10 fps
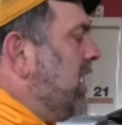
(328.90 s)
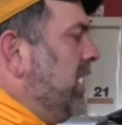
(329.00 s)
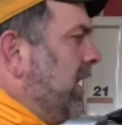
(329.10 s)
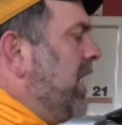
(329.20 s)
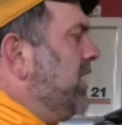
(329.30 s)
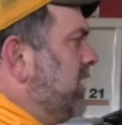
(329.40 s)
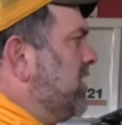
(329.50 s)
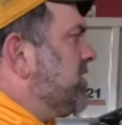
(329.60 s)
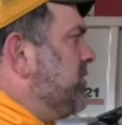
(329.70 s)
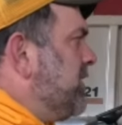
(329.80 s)
and the guy did
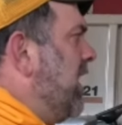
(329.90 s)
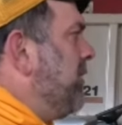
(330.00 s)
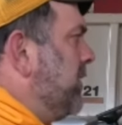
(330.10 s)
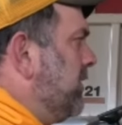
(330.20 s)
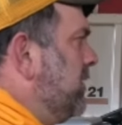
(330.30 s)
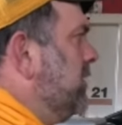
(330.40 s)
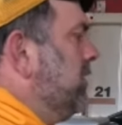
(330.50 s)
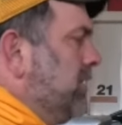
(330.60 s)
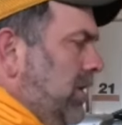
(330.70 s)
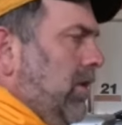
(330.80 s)
custom Does Custom
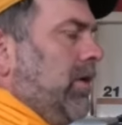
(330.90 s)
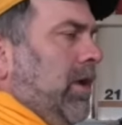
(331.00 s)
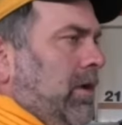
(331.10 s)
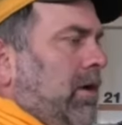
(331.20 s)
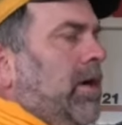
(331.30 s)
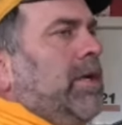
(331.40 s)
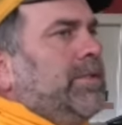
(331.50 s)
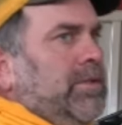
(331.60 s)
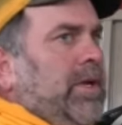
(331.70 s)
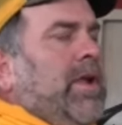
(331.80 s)
chop. Okay, all
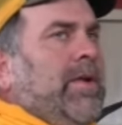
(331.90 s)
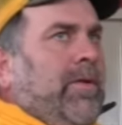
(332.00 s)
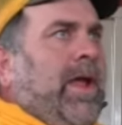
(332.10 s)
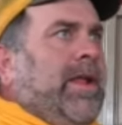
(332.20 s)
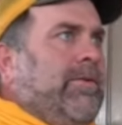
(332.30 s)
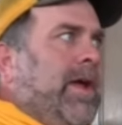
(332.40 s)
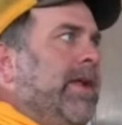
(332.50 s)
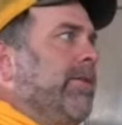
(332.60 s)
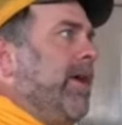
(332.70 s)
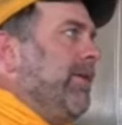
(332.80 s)
right. So it, it ran,
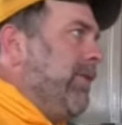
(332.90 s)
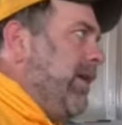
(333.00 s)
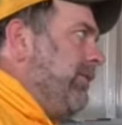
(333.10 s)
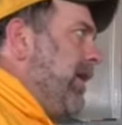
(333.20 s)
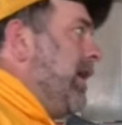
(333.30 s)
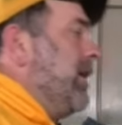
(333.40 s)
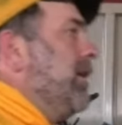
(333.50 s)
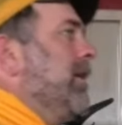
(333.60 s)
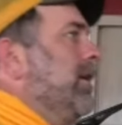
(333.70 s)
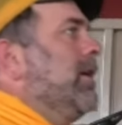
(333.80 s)
ran, ran, ran,
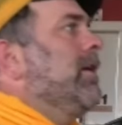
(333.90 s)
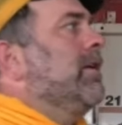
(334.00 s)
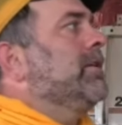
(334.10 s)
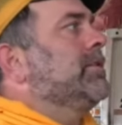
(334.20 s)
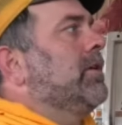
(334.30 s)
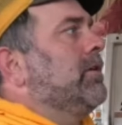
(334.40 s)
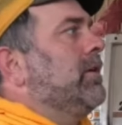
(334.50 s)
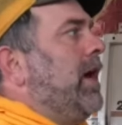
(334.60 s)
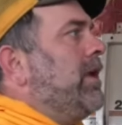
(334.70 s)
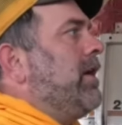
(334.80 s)
ran.
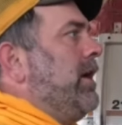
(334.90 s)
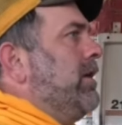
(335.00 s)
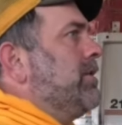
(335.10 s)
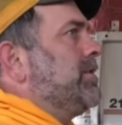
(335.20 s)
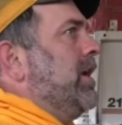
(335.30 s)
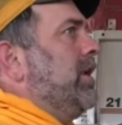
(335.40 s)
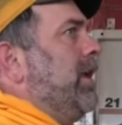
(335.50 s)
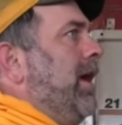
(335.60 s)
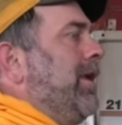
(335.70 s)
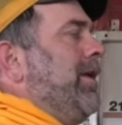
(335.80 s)
So I, I understand
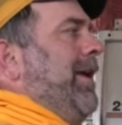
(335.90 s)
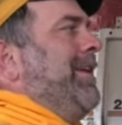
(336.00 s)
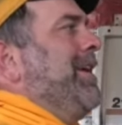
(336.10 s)
that.